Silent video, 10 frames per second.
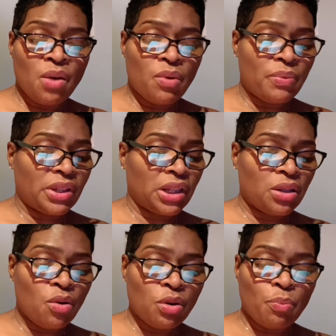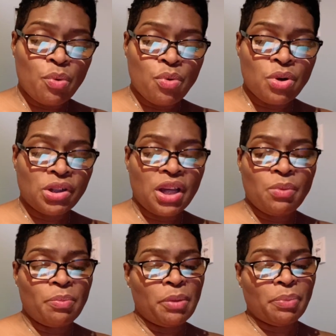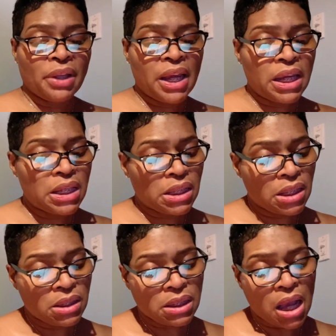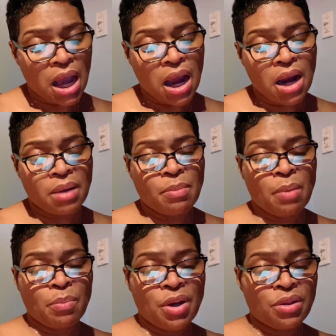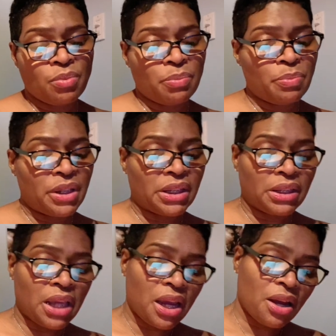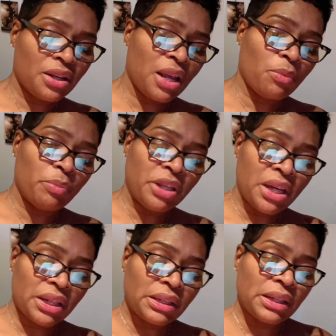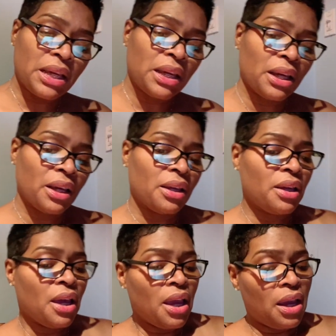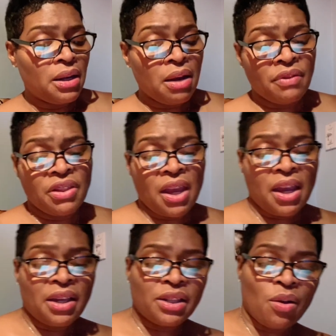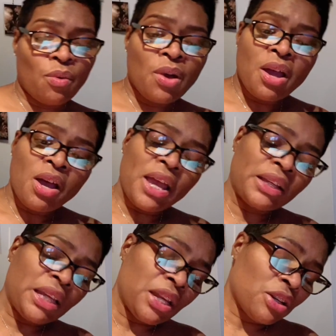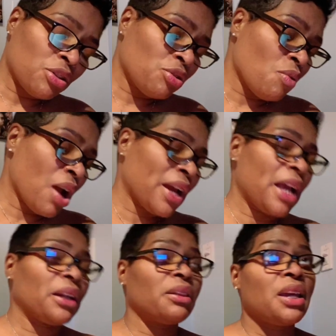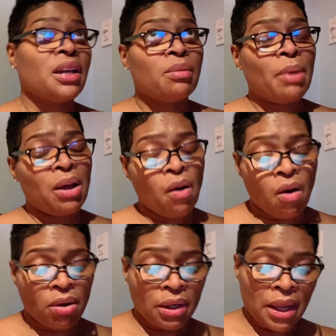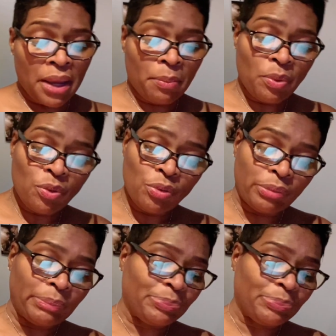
We would sit on the porch. He would be playing his guitar and my mother would be there and they would be there singing and everything. So at the end of the tour, I got to thinking about all of that. Boom.